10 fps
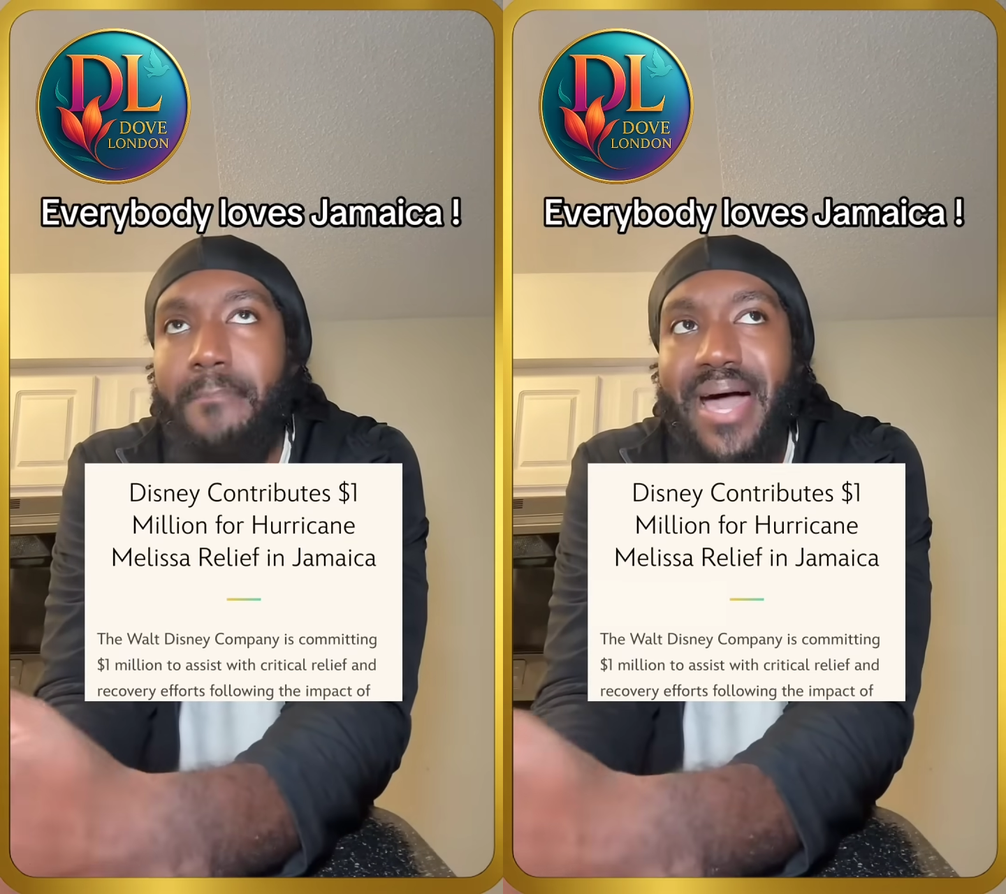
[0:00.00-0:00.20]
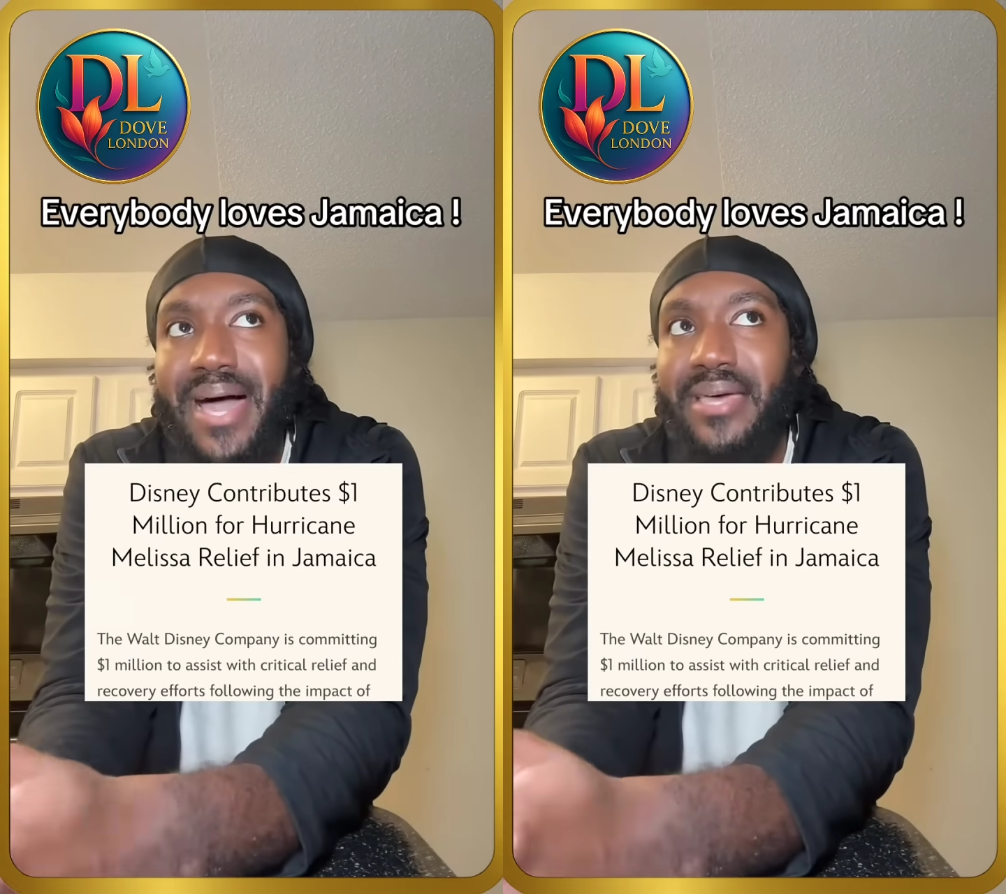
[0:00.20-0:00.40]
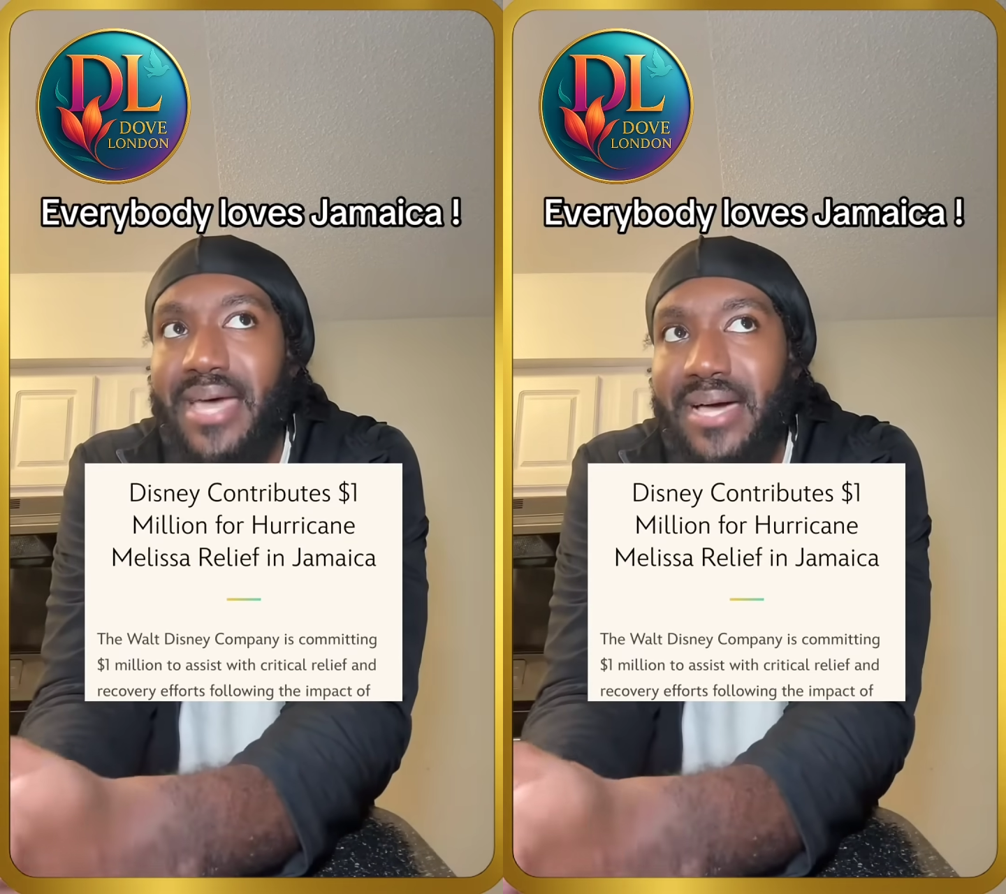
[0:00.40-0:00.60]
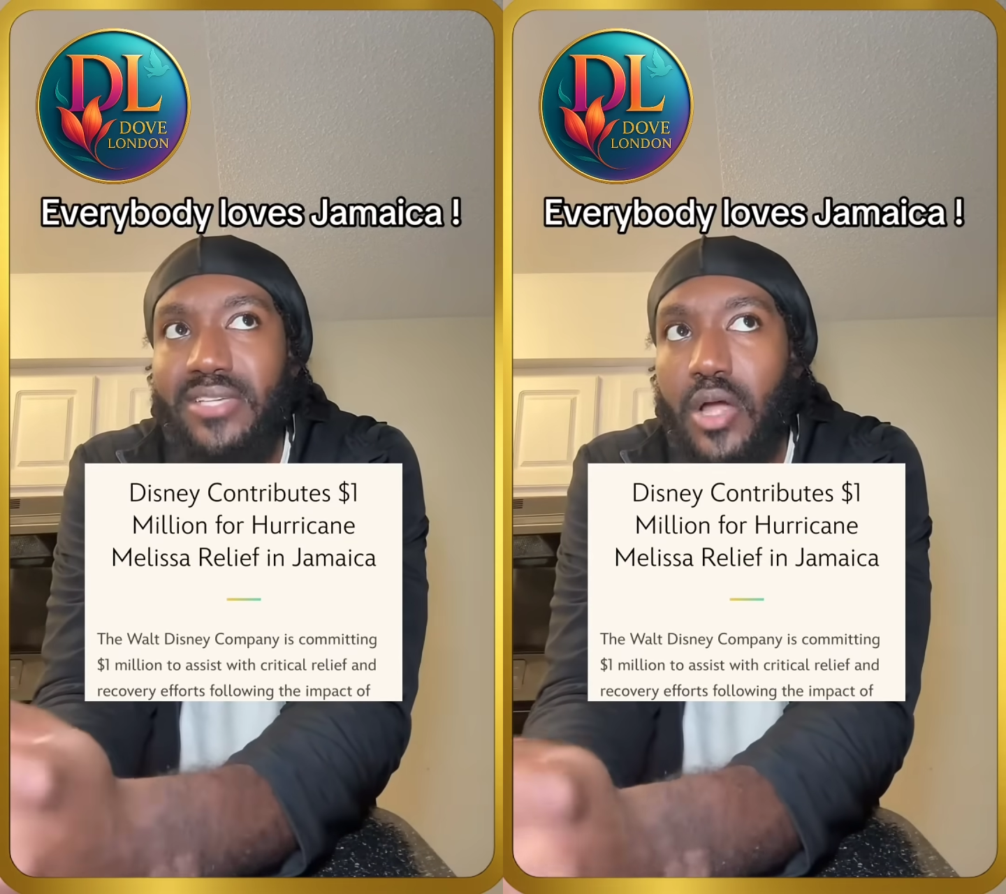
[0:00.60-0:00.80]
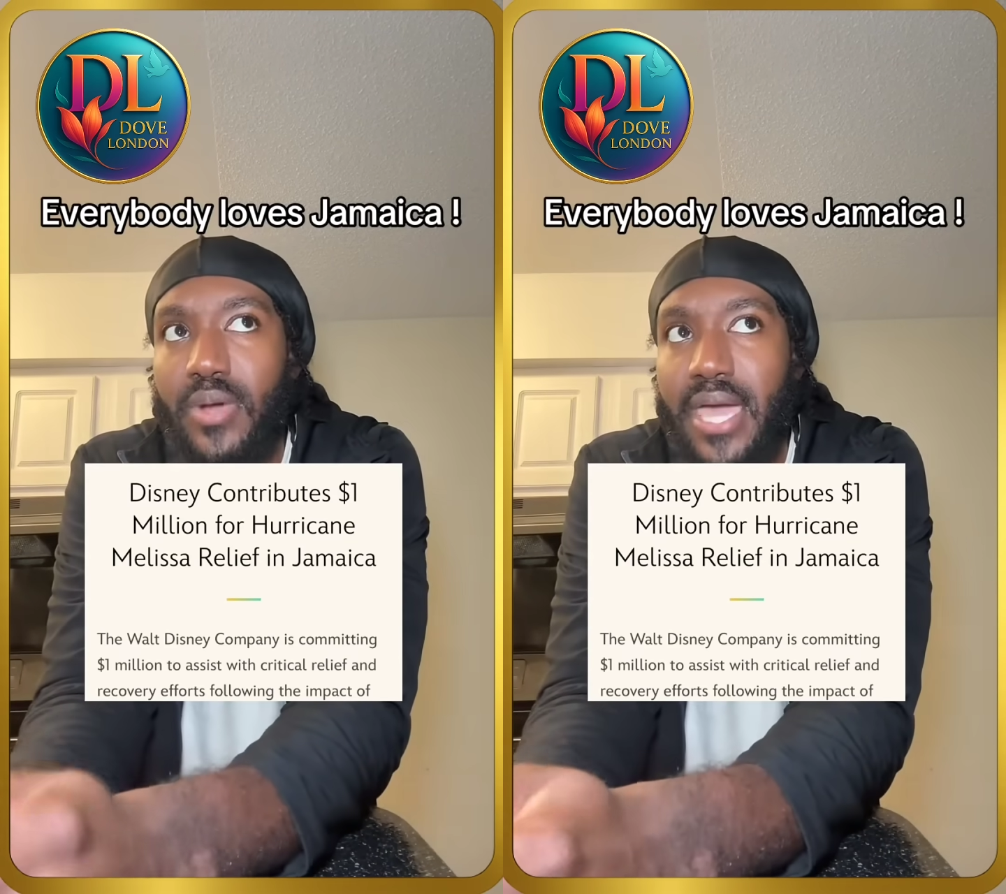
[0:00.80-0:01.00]
bad as
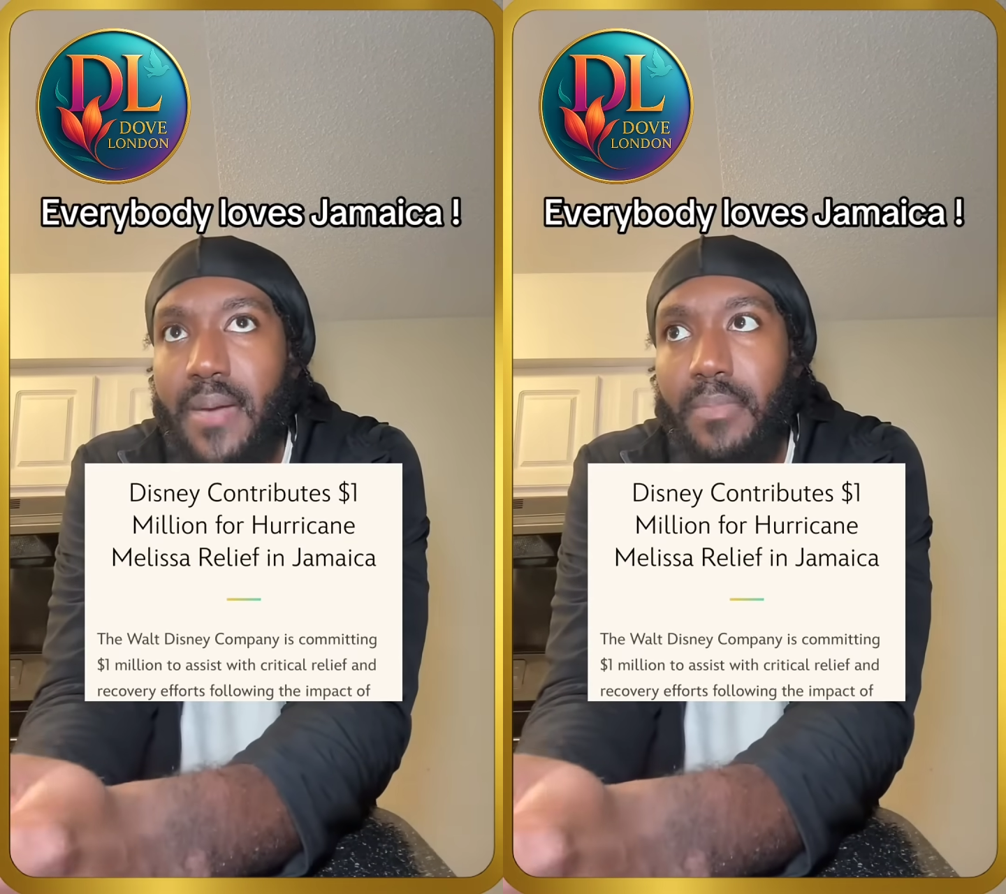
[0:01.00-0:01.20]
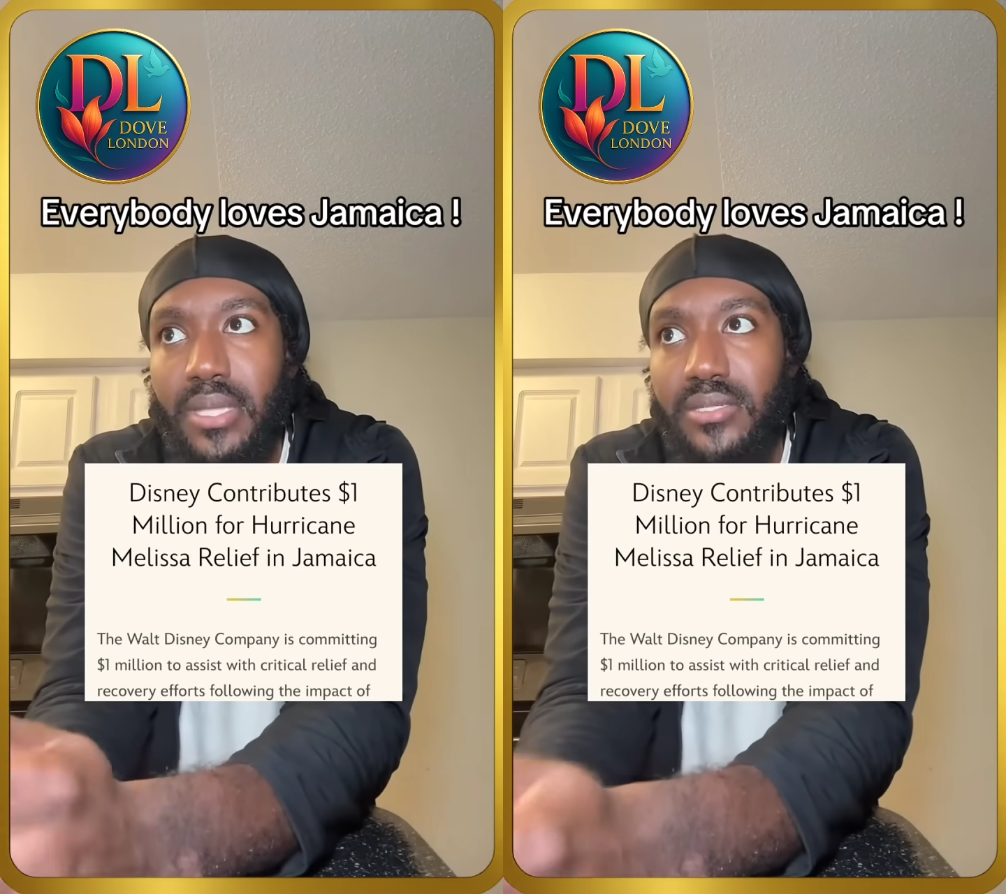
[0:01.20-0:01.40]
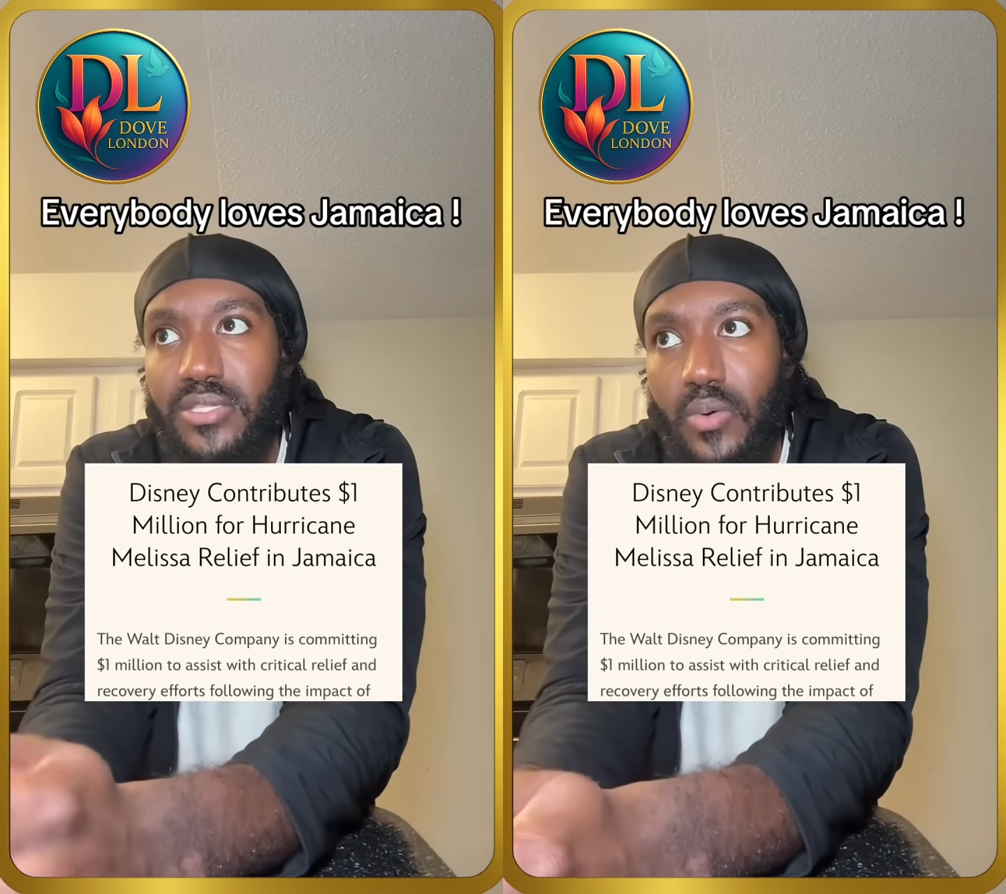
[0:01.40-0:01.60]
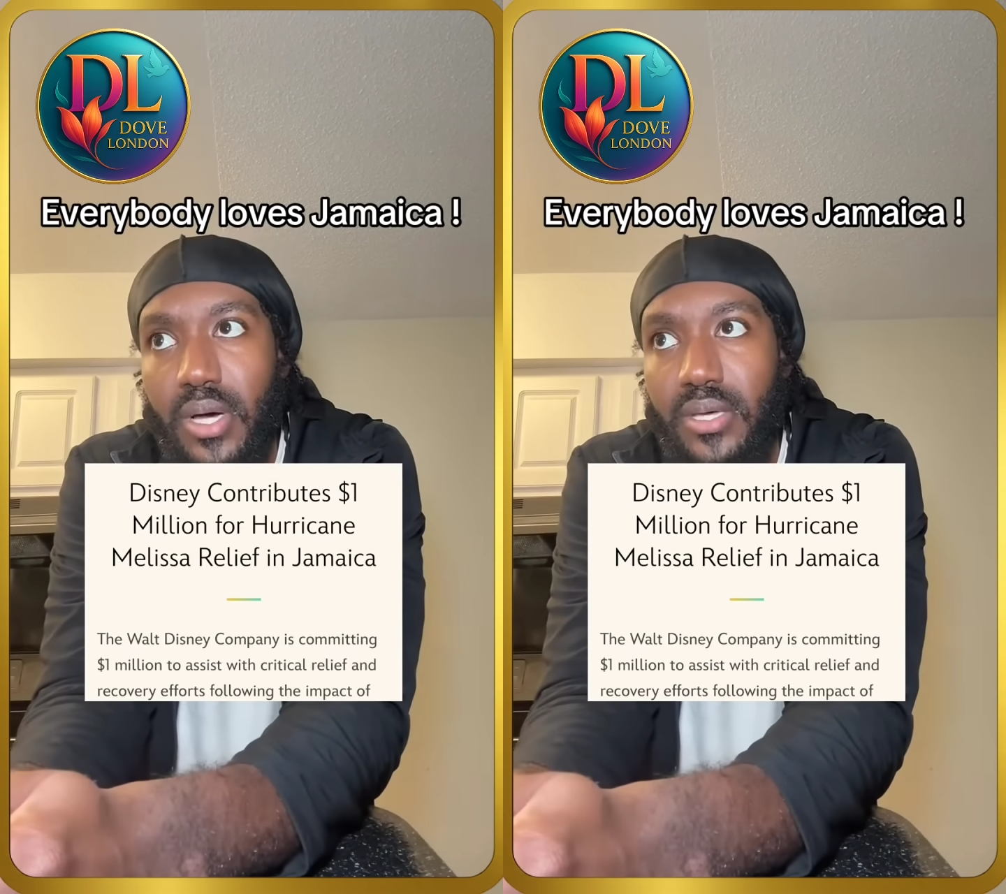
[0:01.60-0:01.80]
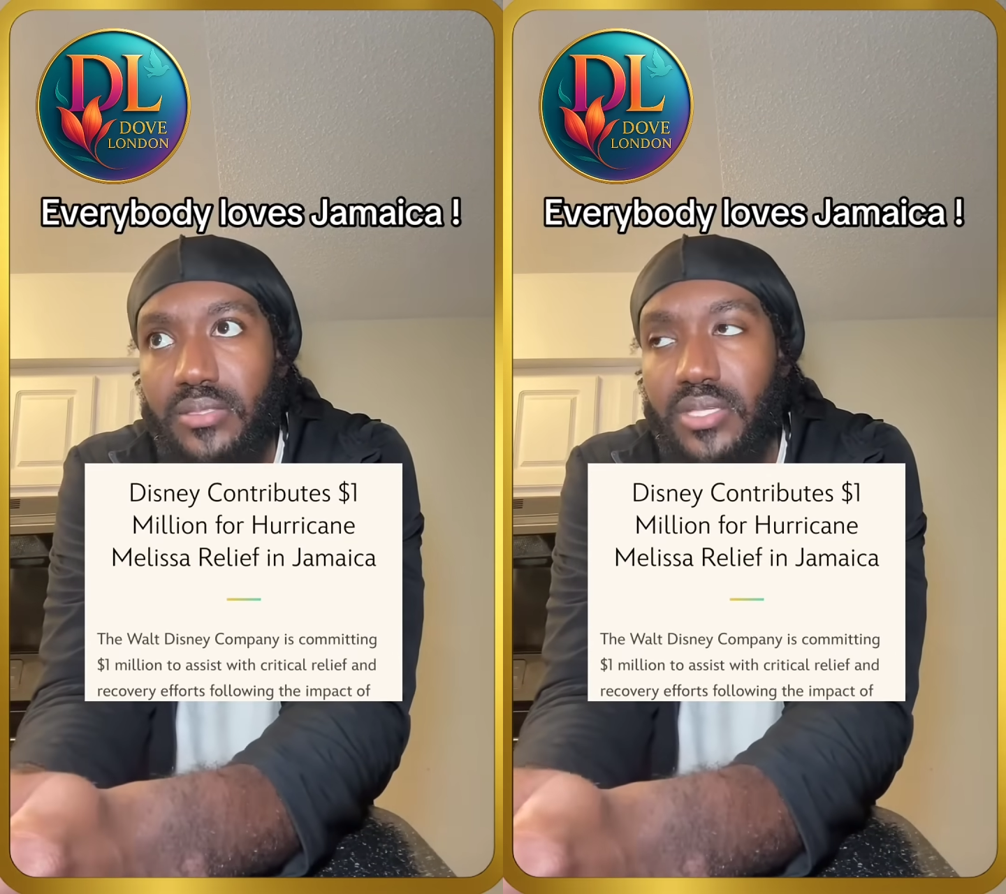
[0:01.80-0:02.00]
Hurricane Melissa
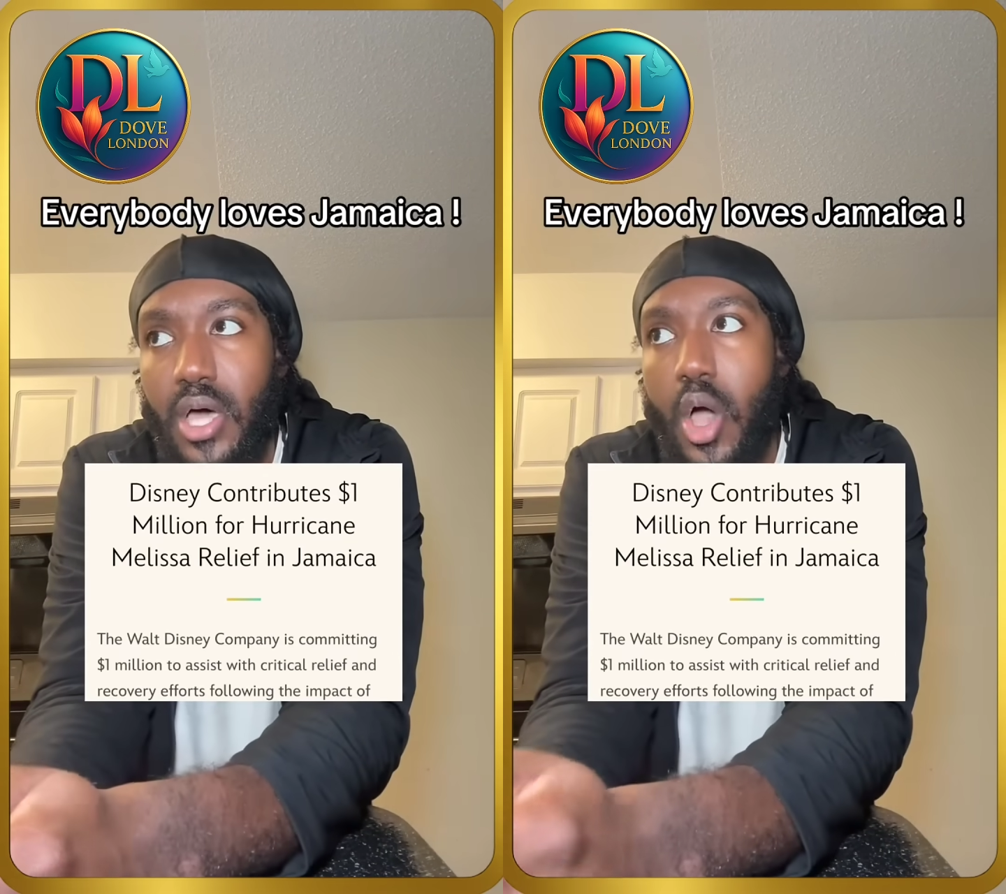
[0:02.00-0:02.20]
was,